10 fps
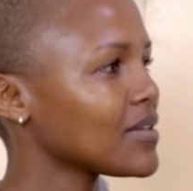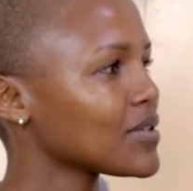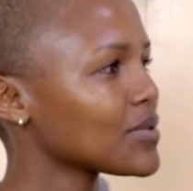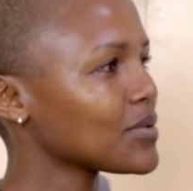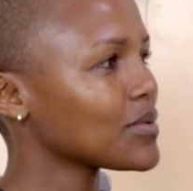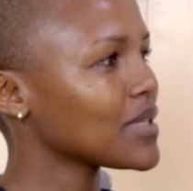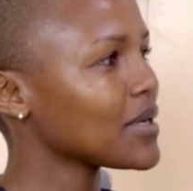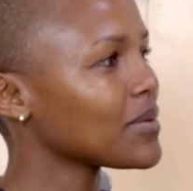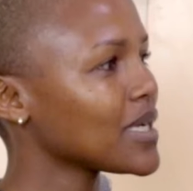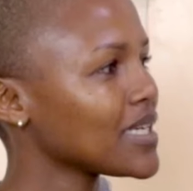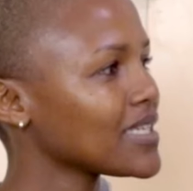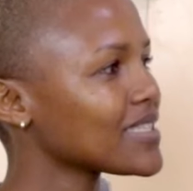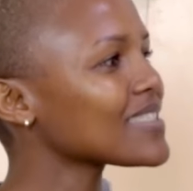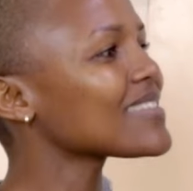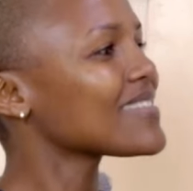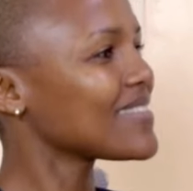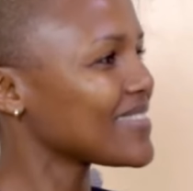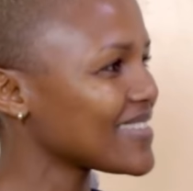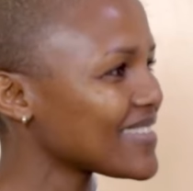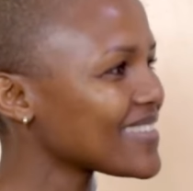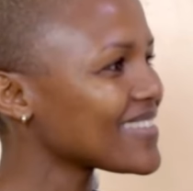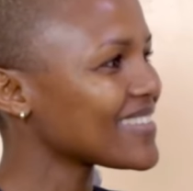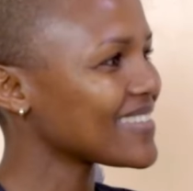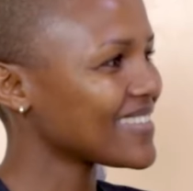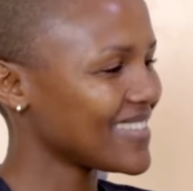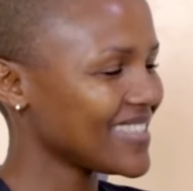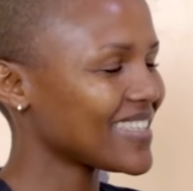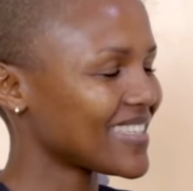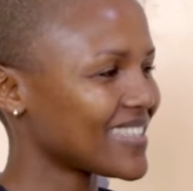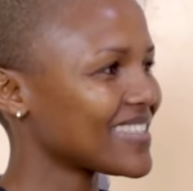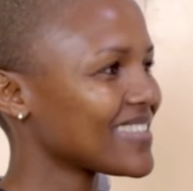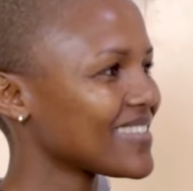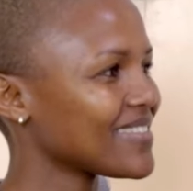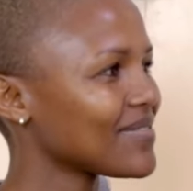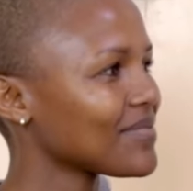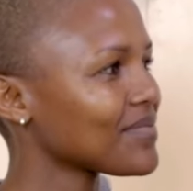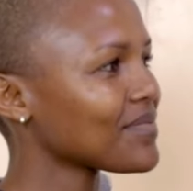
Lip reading: And that's why we are happy to get this information, so that we